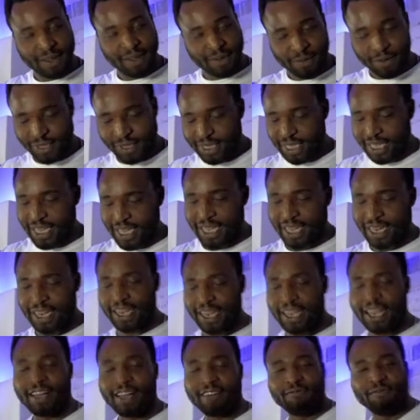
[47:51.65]
Once again,
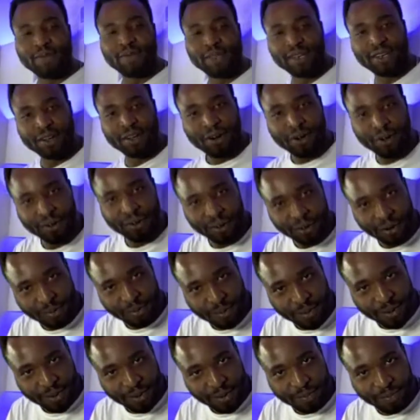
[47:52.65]
I've been the
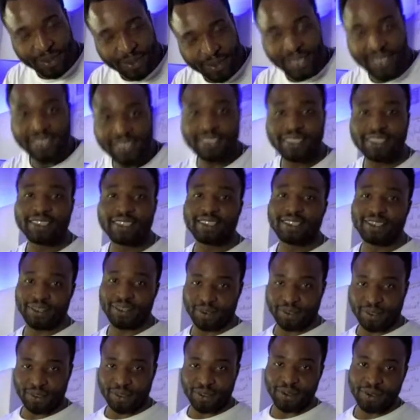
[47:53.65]
Honorable Prince,
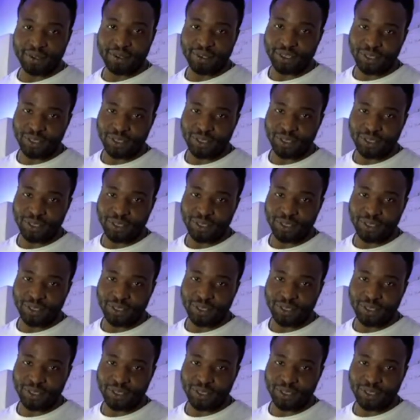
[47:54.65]
Dr.